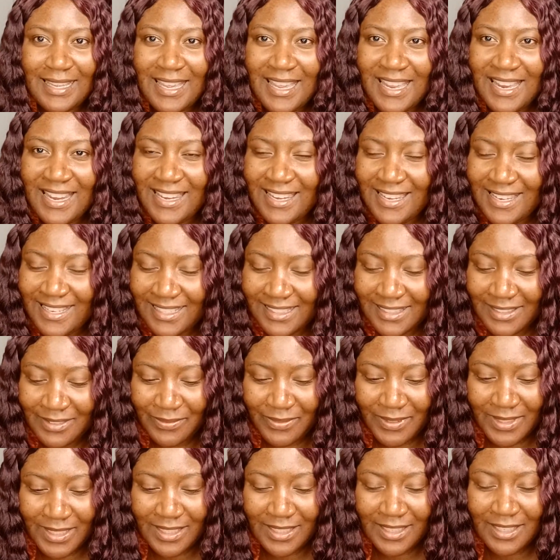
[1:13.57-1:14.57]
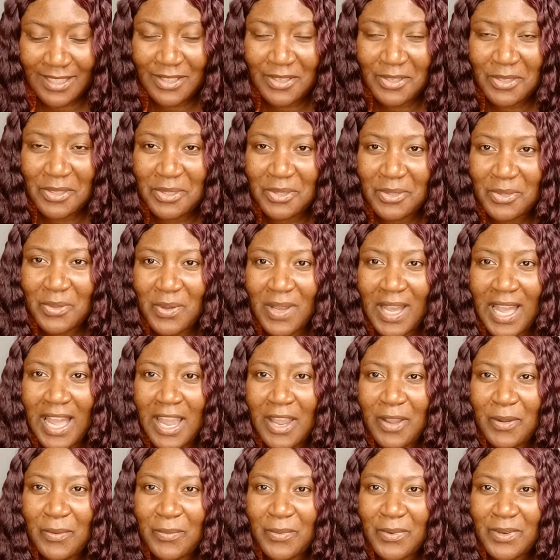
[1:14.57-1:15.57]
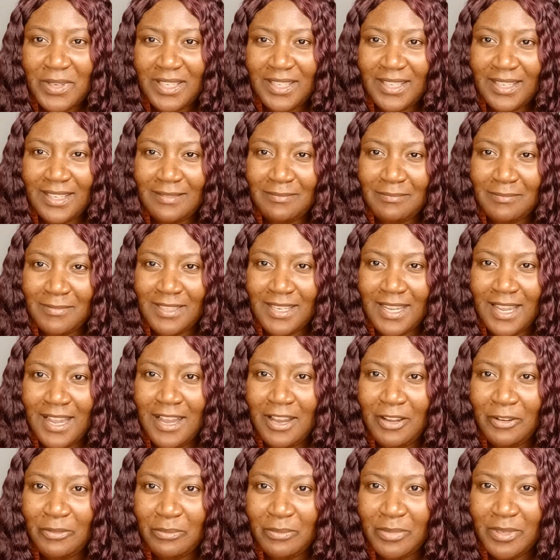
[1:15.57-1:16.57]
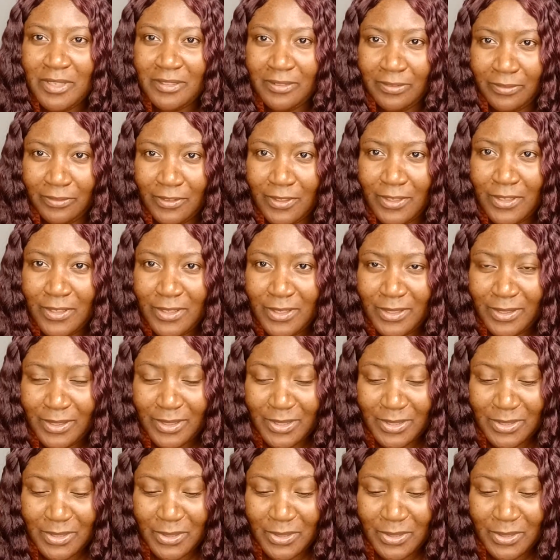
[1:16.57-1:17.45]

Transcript: in this video, so I wrote them down before.